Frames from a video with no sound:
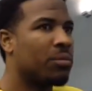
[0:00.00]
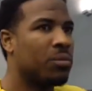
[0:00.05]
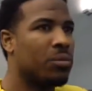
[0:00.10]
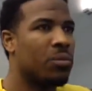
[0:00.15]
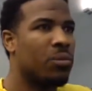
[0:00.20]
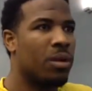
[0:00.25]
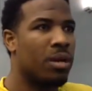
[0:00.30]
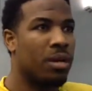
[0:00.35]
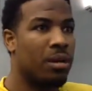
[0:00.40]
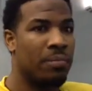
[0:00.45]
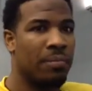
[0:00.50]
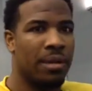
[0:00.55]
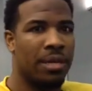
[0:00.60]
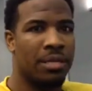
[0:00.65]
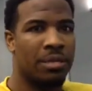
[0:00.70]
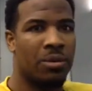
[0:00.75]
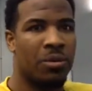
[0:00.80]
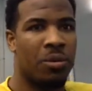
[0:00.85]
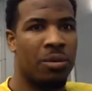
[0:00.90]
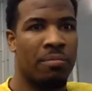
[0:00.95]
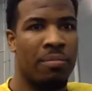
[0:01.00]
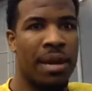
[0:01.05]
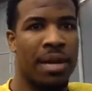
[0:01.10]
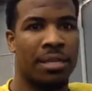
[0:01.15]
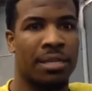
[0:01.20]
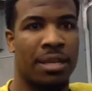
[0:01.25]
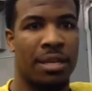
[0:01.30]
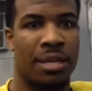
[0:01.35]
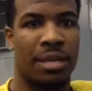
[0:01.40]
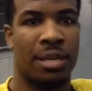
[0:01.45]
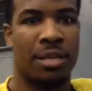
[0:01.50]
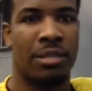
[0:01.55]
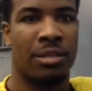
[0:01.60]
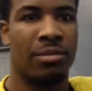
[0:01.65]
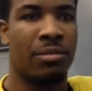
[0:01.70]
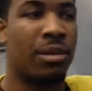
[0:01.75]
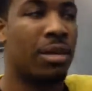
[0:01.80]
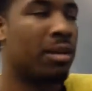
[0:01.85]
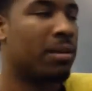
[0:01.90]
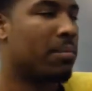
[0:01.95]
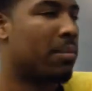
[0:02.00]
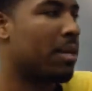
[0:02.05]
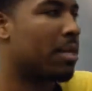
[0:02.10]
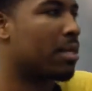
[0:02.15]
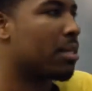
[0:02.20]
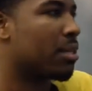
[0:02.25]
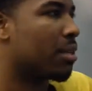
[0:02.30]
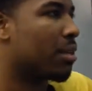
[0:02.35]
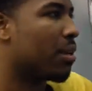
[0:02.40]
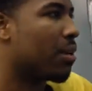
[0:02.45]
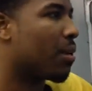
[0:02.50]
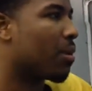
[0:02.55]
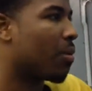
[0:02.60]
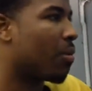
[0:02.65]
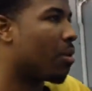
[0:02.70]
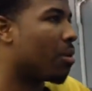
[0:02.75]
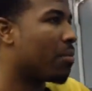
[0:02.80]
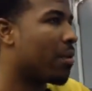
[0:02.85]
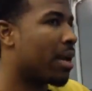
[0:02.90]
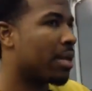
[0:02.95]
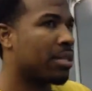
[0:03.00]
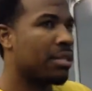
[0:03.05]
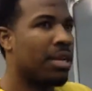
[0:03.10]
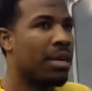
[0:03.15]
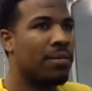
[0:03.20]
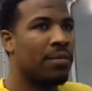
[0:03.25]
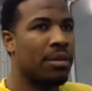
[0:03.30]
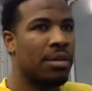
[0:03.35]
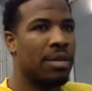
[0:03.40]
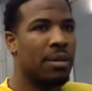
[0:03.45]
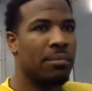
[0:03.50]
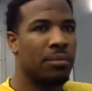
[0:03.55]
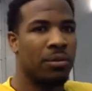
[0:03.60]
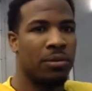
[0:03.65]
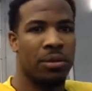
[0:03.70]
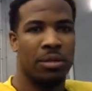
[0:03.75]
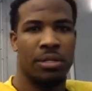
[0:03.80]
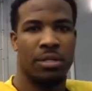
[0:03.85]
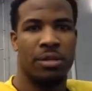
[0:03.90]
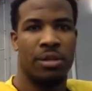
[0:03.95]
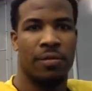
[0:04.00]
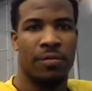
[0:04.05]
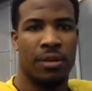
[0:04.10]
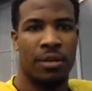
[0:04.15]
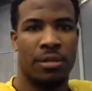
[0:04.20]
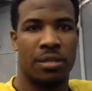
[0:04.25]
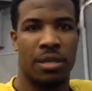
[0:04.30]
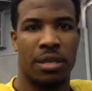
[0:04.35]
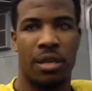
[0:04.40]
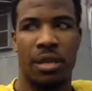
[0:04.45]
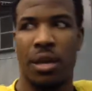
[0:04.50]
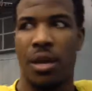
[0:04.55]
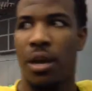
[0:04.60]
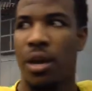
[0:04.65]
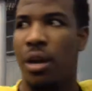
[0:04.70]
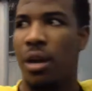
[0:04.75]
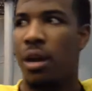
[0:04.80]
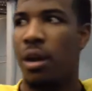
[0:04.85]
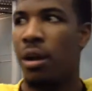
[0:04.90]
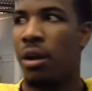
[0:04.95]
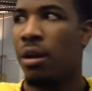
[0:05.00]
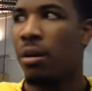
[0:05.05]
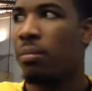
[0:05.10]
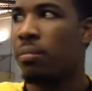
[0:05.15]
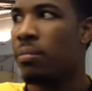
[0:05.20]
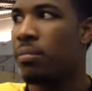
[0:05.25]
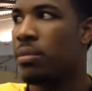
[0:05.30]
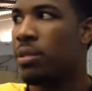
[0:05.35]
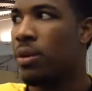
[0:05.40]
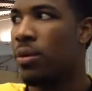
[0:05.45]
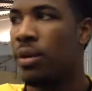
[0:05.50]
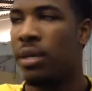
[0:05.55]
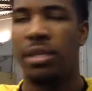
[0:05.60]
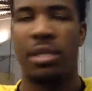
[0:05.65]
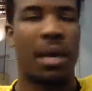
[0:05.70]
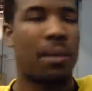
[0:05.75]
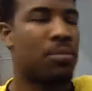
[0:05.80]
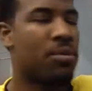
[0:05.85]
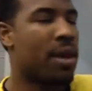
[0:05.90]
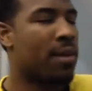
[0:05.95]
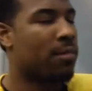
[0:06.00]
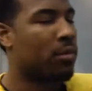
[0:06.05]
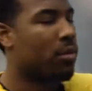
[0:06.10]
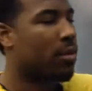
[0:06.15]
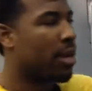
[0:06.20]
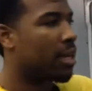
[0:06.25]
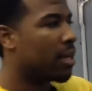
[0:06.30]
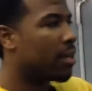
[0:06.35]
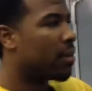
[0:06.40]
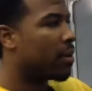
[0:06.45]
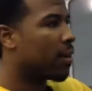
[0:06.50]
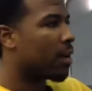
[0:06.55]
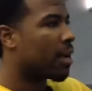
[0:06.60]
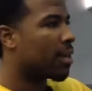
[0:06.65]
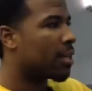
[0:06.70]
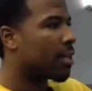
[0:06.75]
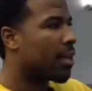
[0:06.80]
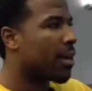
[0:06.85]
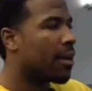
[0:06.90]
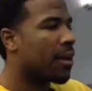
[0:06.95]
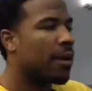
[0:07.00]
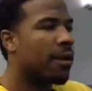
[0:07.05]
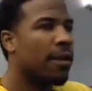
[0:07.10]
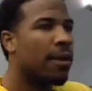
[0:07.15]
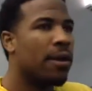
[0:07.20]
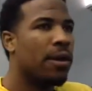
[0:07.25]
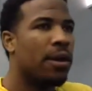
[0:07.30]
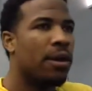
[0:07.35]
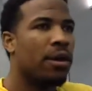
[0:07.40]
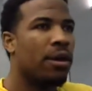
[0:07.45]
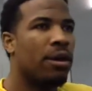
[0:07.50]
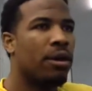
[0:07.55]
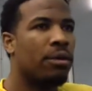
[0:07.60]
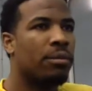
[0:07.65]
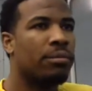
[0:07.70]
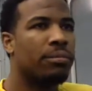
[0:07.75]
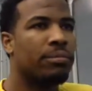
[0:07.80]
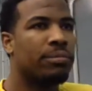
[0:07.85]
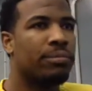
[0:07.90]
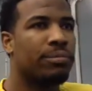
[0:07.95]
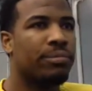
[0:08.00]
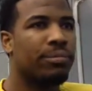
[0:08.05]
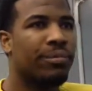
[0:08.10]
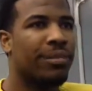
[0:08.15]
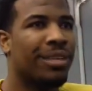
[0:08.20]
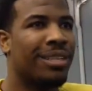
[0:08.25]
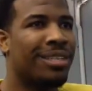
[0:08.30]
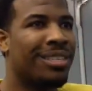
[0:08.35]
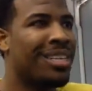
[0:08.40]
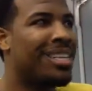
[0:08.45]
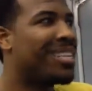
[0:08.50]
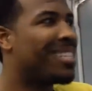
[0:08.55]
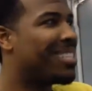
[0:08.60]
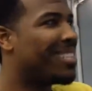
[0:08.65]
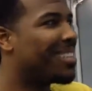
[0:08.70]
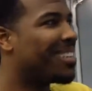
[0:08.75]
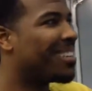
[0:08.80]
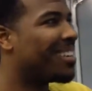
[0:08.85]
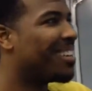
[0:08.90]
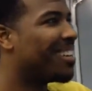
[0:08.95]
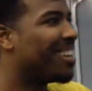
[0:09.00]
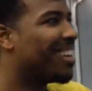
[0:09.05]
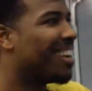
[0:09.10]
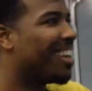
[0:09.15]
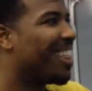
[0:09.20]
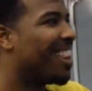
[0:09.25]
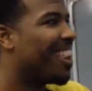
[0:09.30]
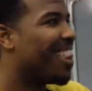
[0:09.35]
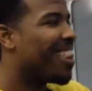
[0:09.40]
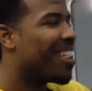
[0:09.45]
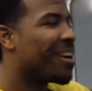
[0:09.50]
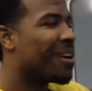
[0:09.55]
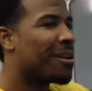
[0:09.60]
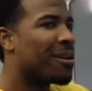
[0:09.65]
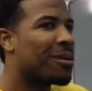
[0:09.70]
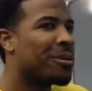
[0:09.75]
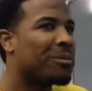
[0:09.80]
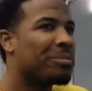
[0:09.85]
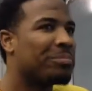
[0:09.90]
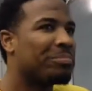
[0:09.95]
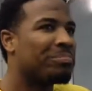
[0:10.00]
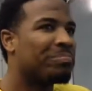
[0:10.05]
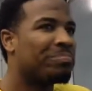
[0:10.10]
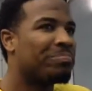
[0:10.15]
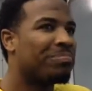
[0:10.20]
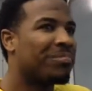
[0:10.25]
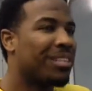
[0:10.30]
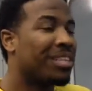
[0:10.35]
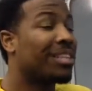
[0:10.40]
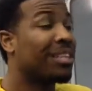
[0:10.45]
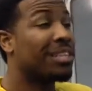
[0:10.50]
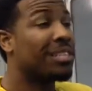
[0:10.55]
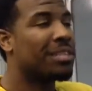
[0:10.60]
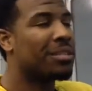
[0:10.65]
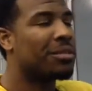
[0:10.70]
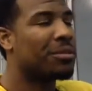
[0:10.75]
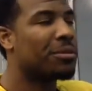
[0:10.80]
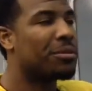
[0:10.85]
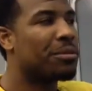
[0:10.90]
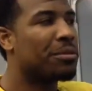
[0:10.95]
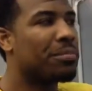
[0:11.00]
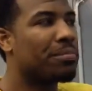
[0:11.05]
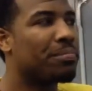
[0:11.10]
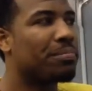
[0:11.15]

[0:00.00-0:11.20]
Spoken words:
He was one of the best quarterbacks in the country, one of the best quarterbacks to ever come through this university. So anytime you have a great leader like that, it's easier to listen to them.